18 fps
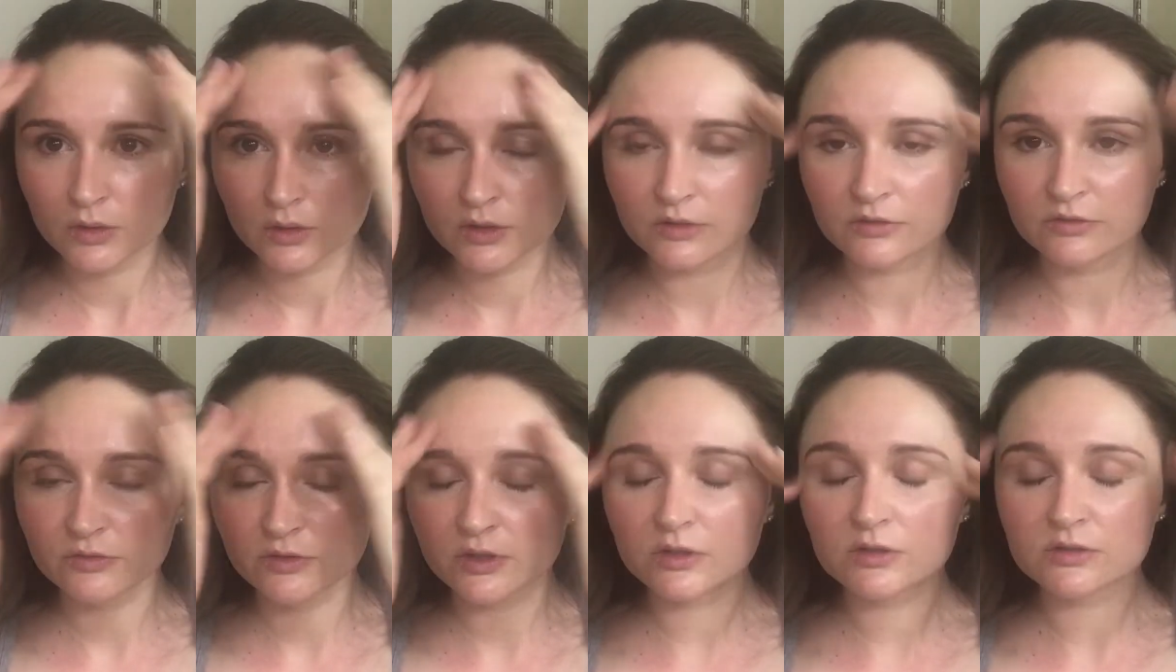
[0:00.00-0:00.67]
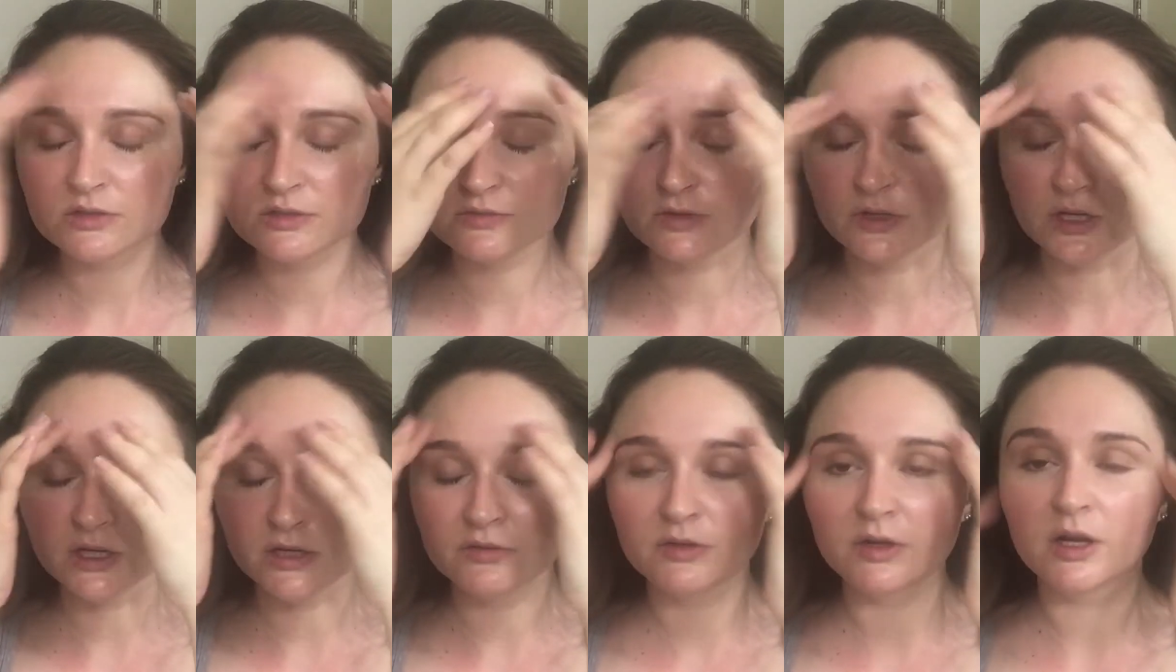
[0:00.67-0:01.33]
it feels
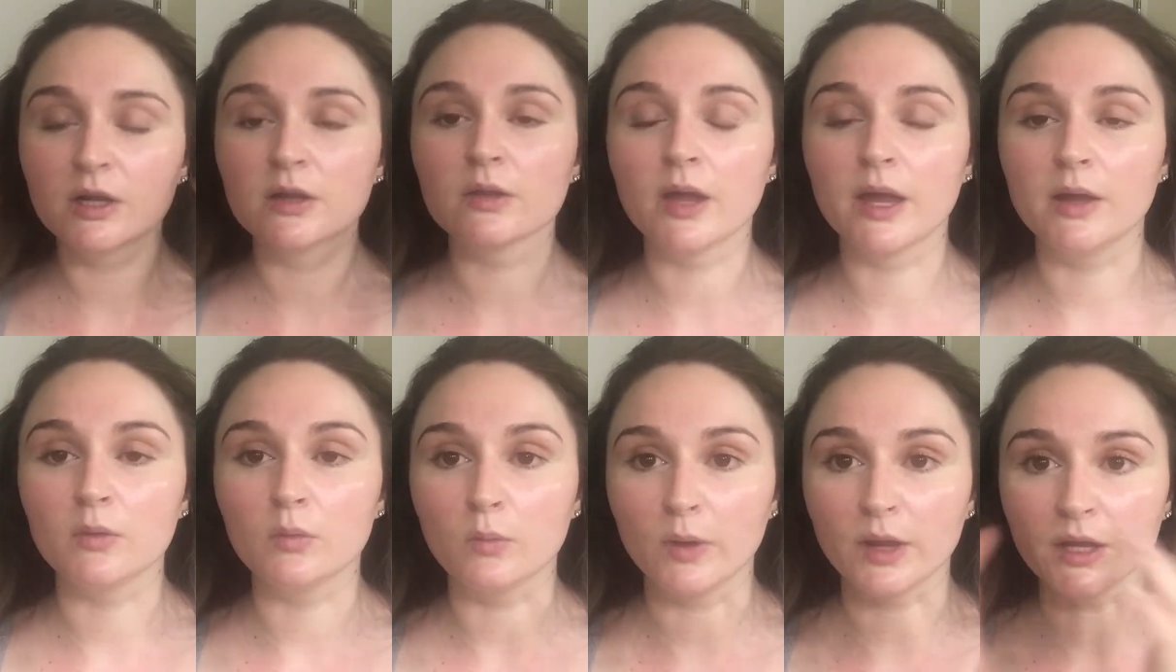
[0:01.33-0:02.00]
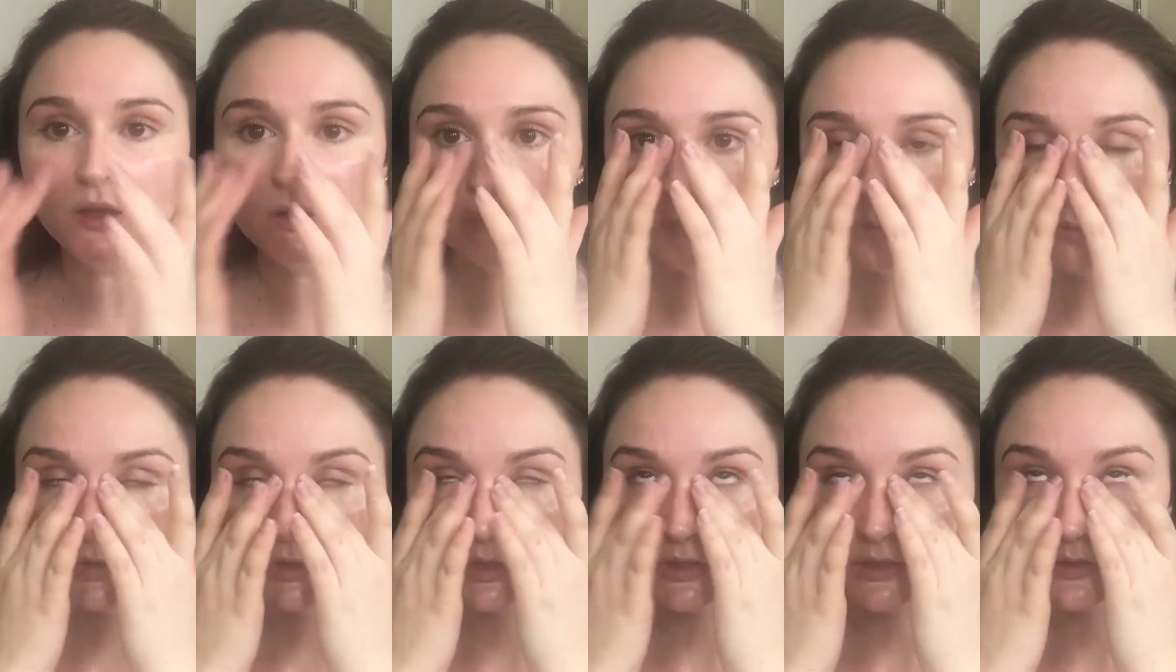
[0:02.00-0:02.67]
very, very lightweight,
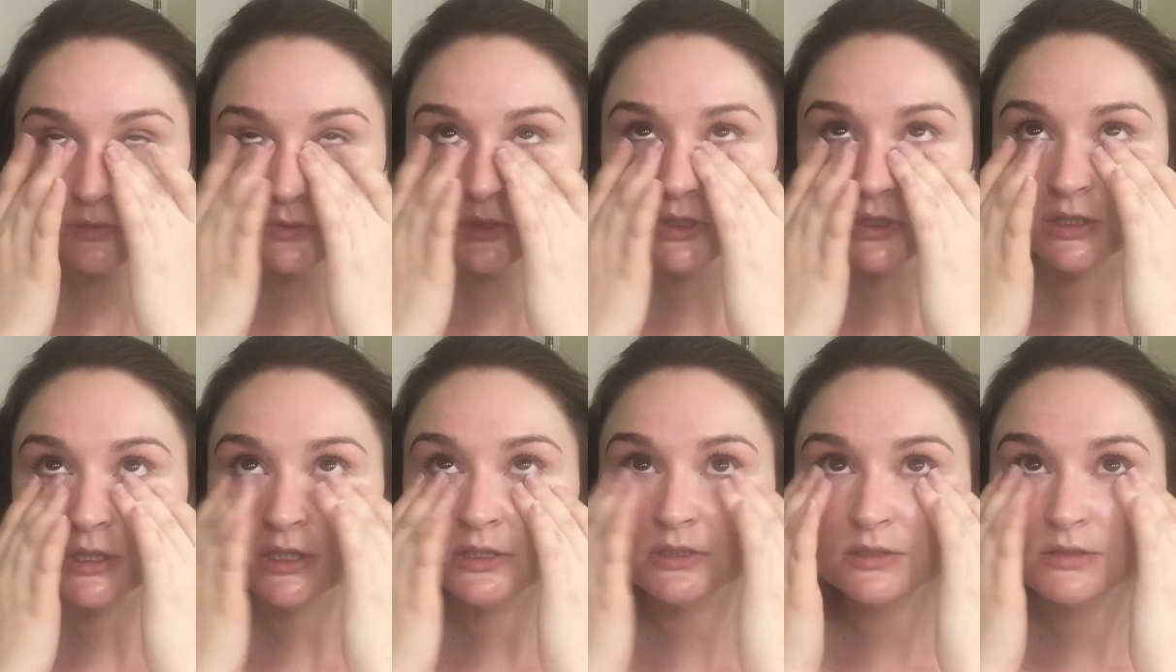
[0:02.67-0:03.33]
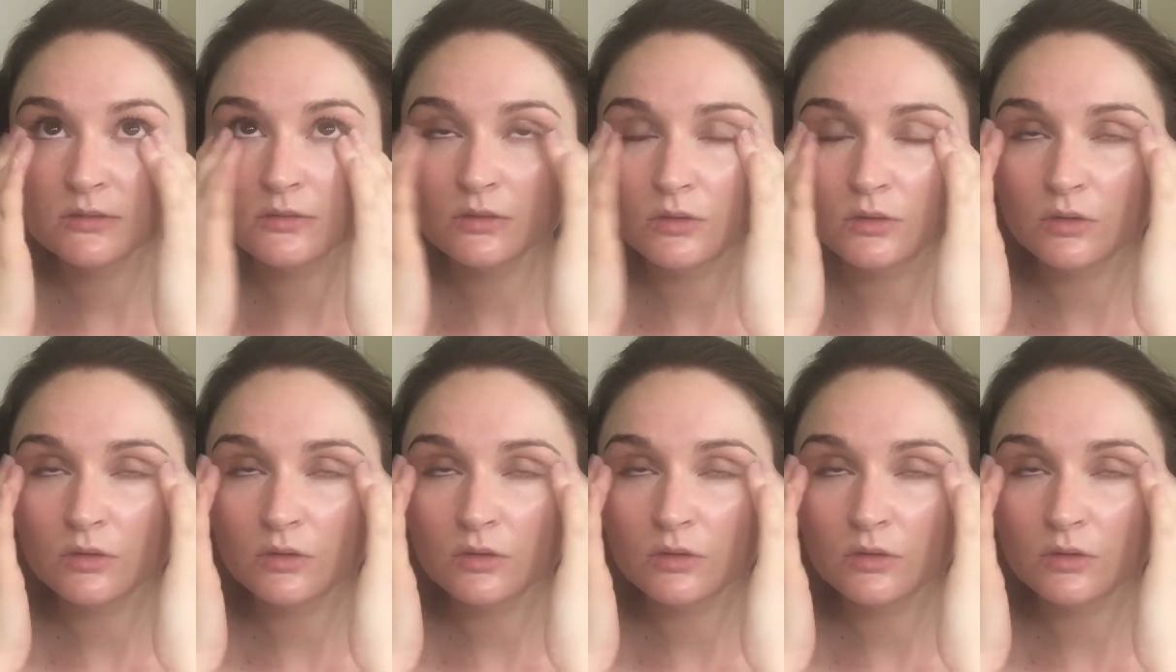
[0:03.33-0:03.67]
which is really nice.